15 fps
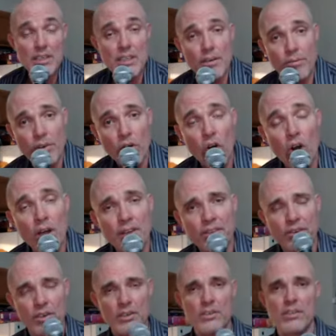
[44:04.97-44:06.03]
different
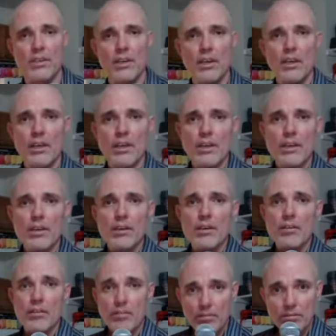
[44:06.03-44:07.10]
authors,
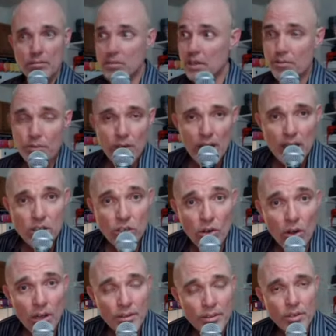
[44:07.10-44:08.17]
different ancient
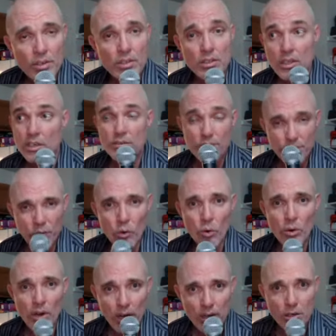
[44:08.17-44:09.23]
authors. There's
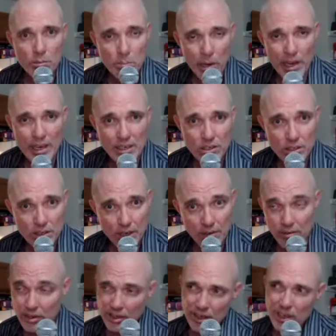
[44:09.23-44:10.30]
400 pages of
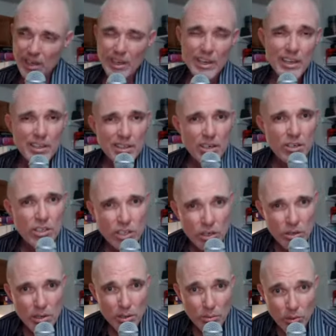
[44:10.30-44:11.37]
it, and there's
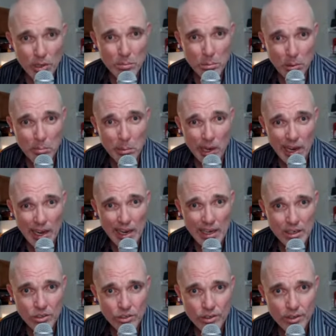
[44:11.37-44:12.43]
2 to 3 per
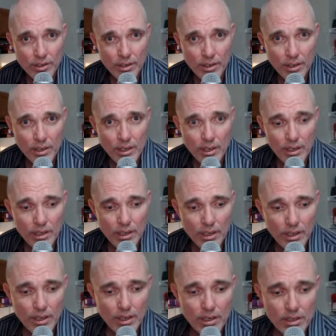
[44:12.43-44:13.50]
page.
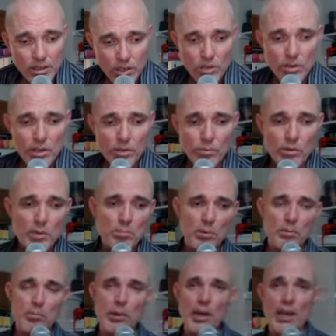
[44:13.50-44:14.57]
2 to 3 per
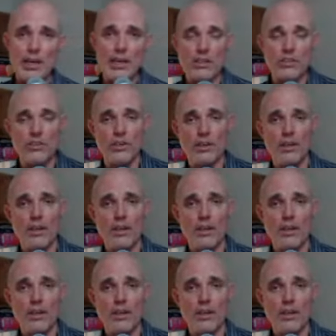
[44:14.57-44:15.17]
page.